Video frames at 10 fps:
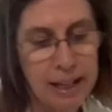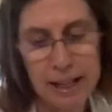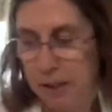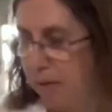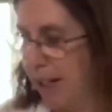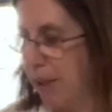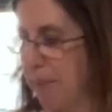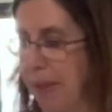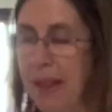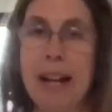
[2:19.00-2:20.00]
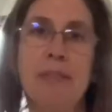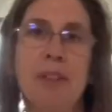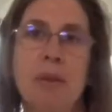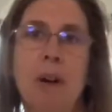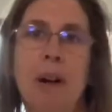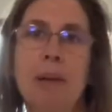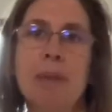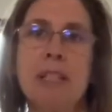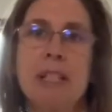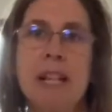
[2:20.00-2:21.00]
do recommend that if you are able
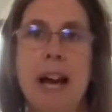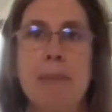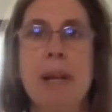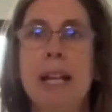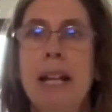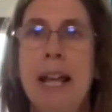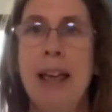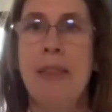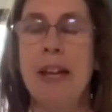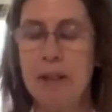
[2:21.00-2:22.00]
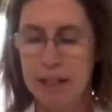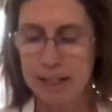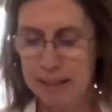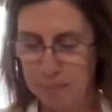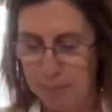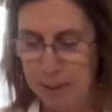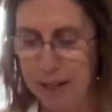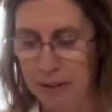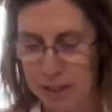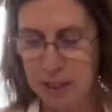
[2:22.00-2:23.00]
to time it, that you can
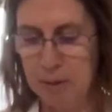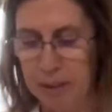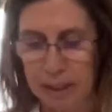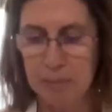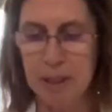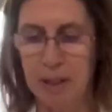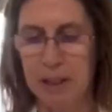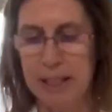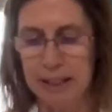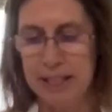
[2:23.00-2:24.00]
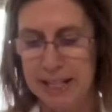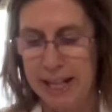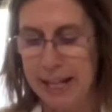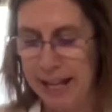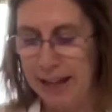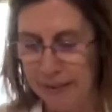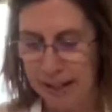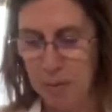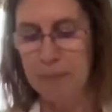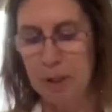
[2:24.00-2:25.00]
prepare the dough a little bit early in the day, and
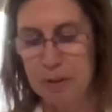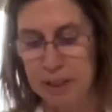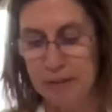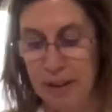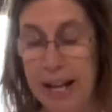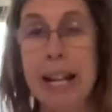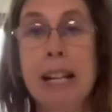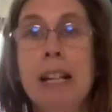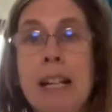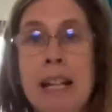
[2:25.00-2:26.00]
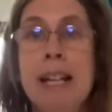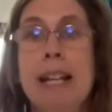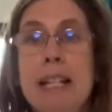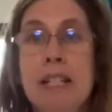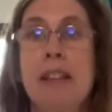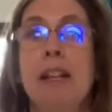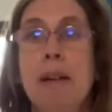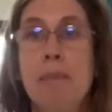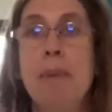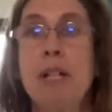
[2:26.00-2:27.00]
then you divide it into
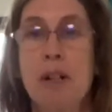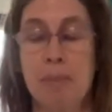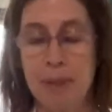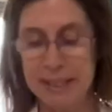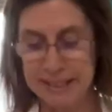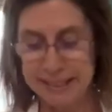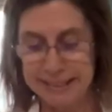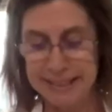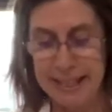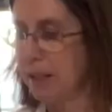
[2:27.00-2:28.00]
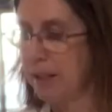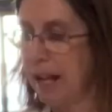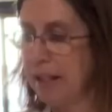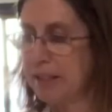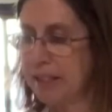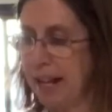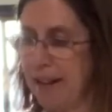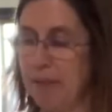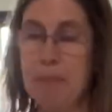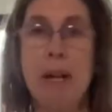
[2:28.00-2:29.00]
the measured pieces. You see I
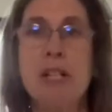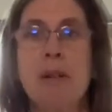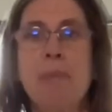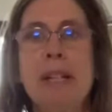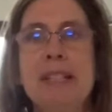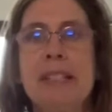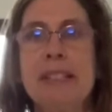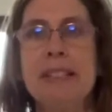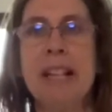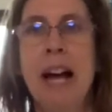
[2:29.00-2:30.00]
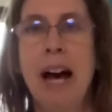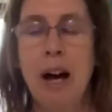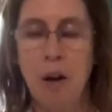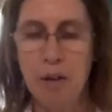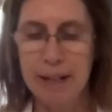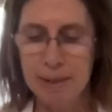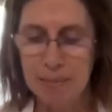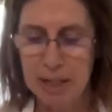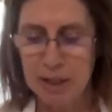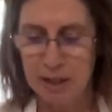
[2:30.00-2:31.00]
have the measured pieces already
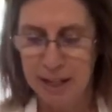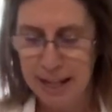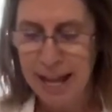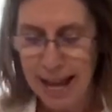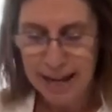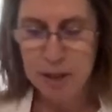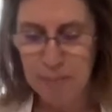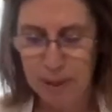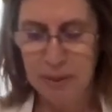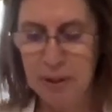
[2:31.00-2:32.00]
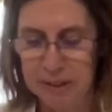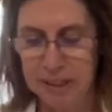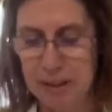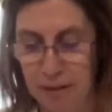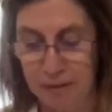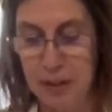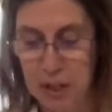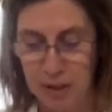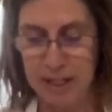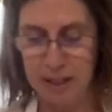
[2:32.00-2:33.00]
measured, and you put those in the
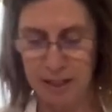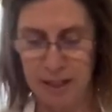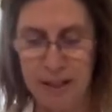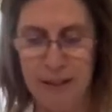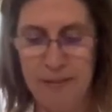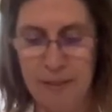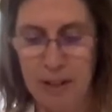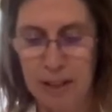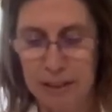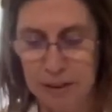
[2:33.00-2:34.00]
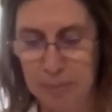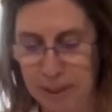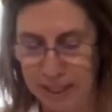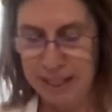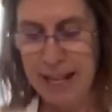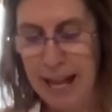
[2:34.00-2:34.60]
refrigerator for a little bit,